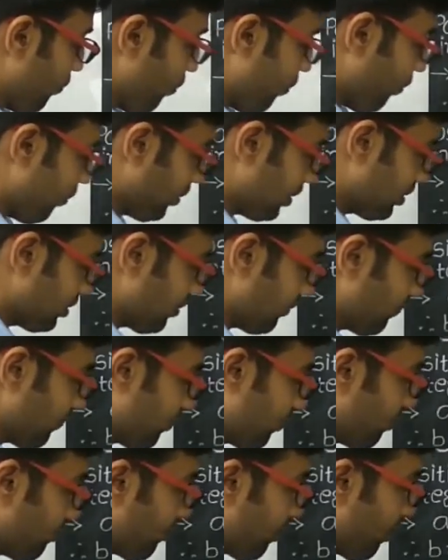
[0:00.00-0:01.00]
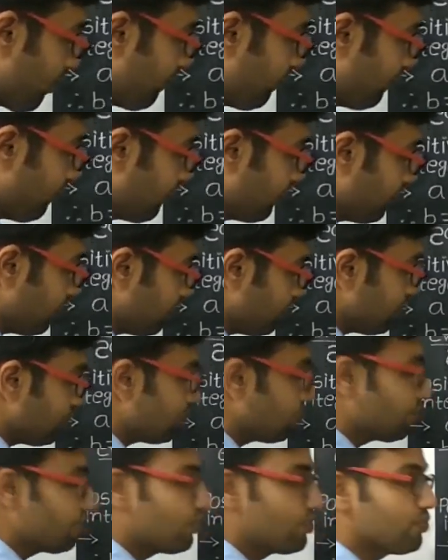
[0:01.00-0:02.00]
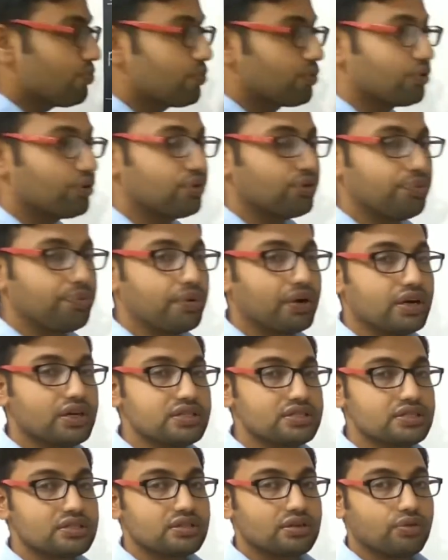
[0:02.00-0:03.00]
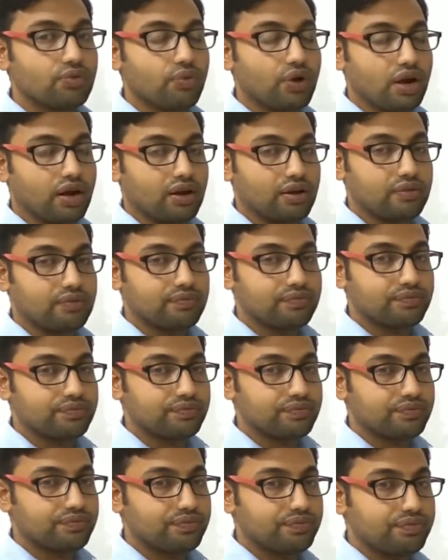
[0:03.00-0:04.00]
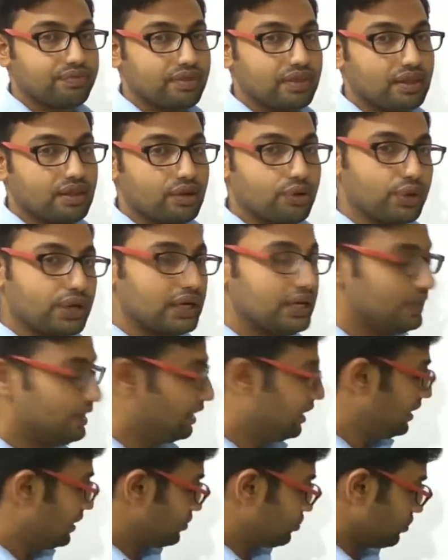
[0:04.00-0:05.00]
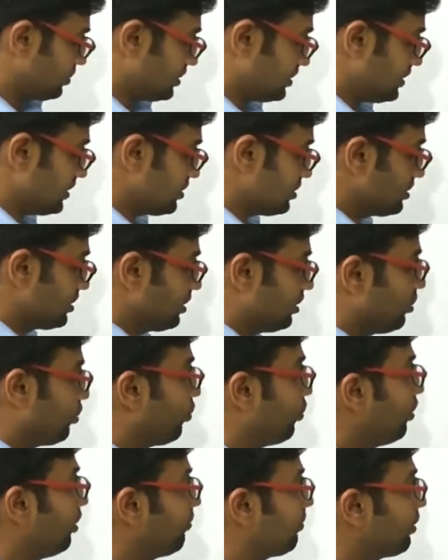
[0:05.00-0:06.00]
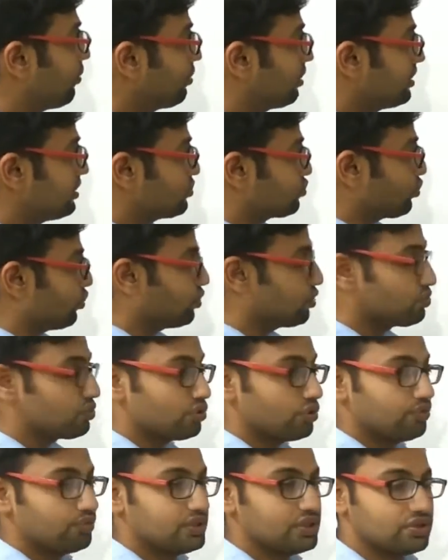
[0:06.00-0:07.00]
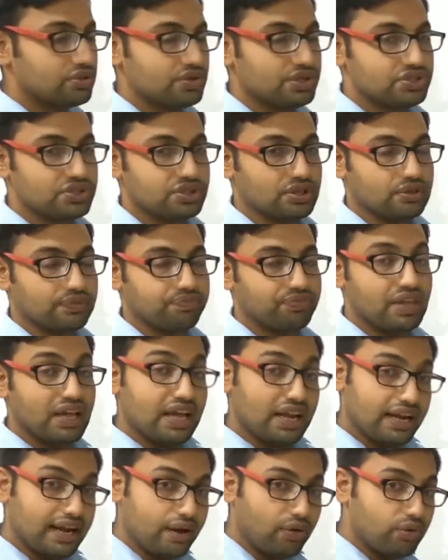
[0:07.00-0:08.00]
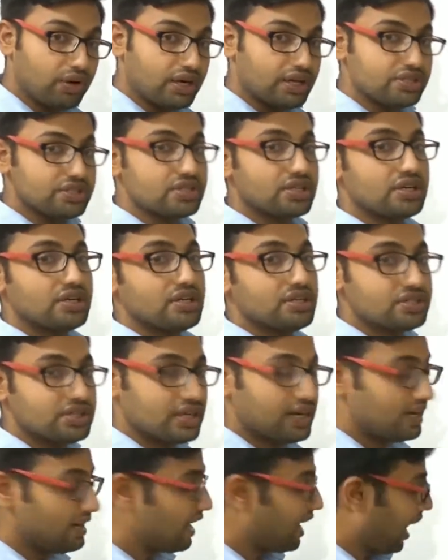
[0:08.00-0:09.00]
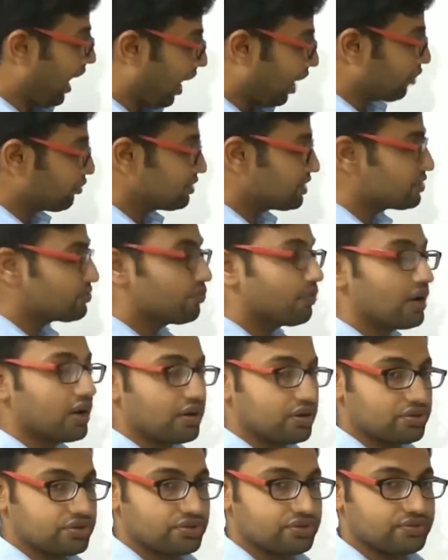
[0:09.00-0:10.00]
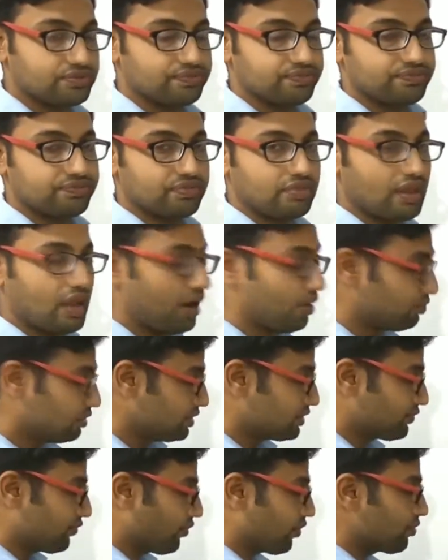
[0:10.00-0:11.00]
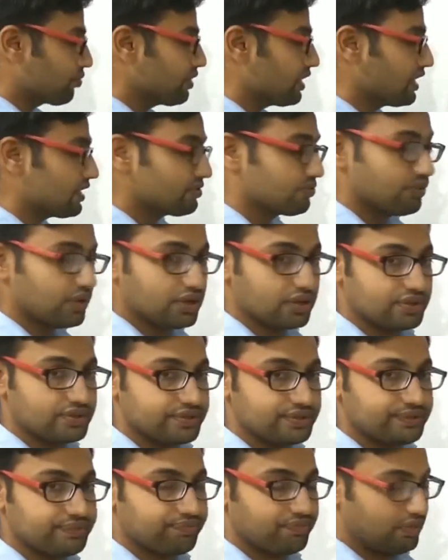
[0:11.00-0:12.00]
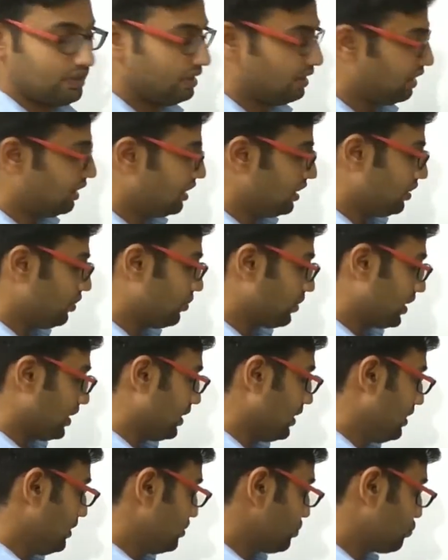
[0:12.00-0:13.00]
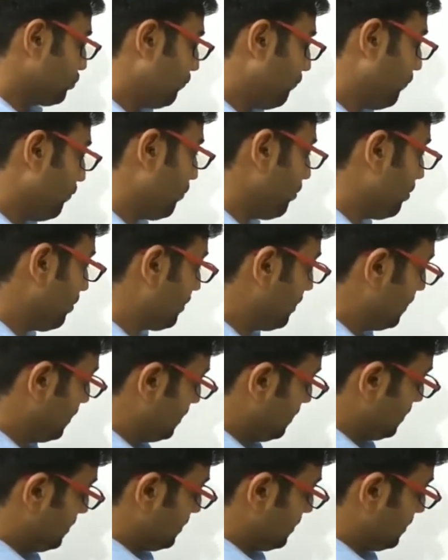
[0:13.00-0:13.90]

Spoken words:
or in the form of 2q plus 1. Okay, so this is all about the solution of this question. Now let us understand how this works, how this formulas works. Okay, so for